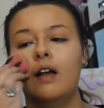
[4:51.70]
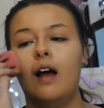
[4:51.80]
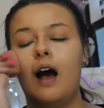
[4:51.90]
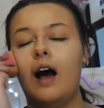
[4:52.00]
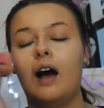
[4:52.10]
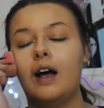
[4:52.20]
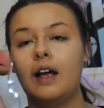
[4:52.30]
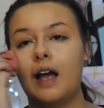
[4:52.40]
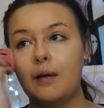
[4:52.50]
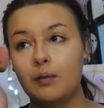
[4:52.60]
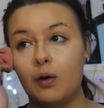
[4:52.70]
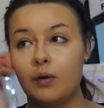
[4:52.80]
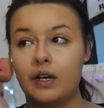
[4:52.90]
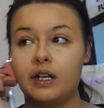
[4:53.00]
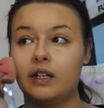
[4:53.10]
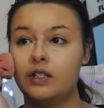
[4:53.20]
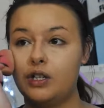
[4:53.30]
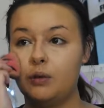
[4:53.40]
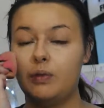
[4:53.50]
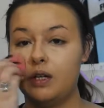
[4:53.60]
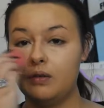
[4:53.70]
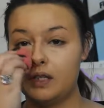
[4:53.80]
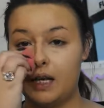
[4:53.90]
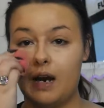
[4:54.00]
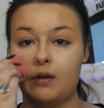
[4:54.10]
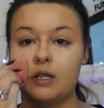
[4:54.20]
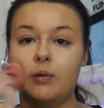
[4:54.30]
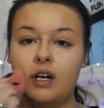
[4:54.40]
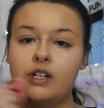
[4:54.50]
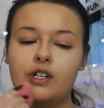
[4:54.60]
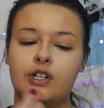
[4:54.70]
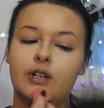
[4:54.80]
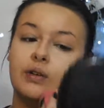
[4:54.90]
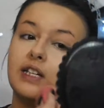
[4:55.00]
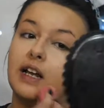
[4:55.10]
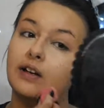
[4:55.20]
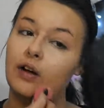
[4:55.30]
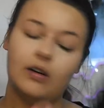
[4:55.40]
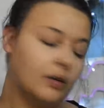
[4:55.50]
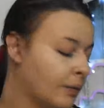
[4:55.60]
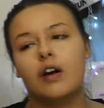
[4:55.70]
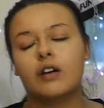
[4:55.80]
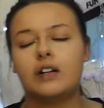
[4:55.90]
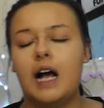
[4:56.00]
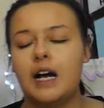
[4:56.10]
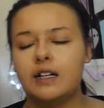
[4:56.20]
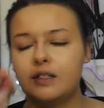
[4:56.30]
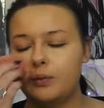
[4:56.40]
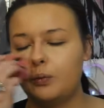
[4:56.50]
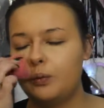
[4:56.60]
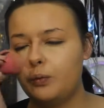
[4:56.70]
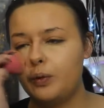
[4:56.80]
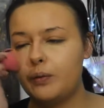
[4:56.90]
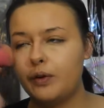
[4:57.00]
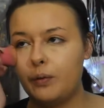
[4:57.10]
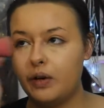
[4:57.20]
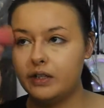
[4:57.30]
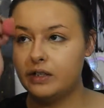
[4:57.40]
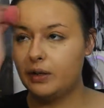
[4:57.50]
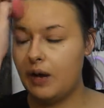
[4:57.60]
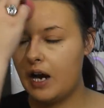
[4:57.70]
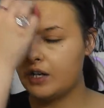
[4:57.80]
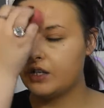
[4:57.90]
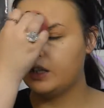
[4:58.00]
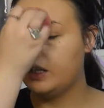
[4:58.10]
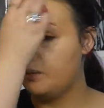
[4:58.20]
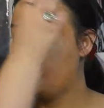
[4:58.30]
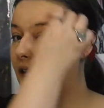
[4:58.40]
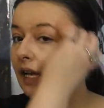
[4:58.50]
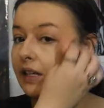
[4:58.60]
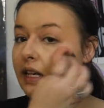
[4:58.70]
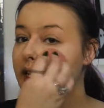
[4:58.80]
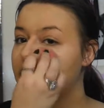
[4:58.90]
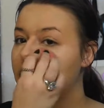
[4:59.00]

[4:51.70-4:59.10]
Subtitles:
I am going to be using air sponge to set it all. Our class, we were the ones who actually planned it,